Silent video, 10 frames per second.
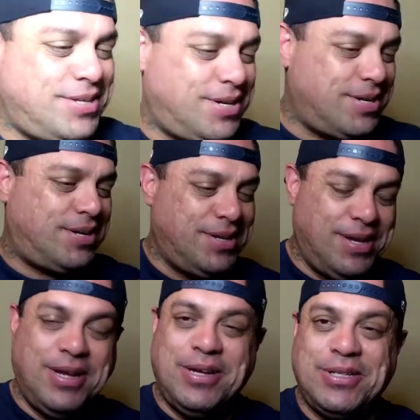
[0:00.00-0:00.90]
to
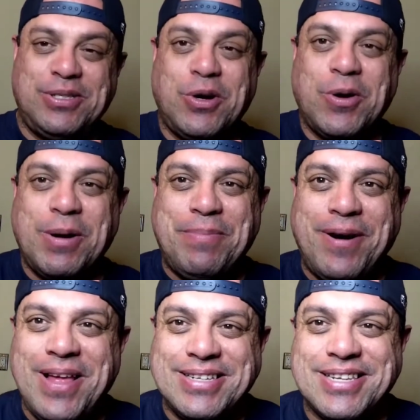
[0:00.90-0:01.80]
soak up
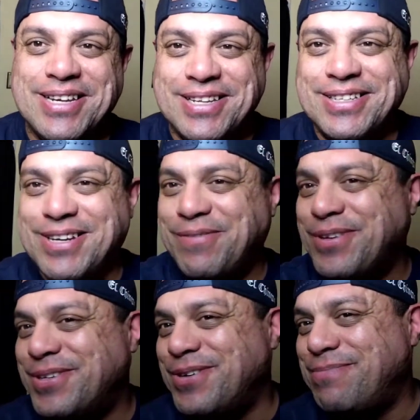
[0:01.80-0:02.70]
all that slickness off
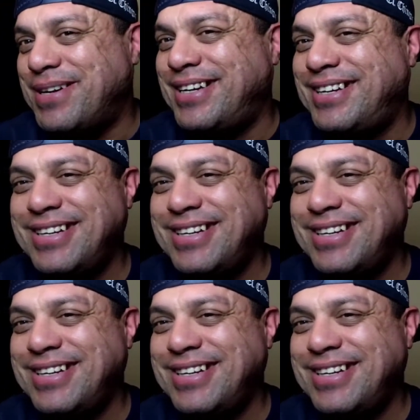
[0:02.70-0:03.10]
the soap.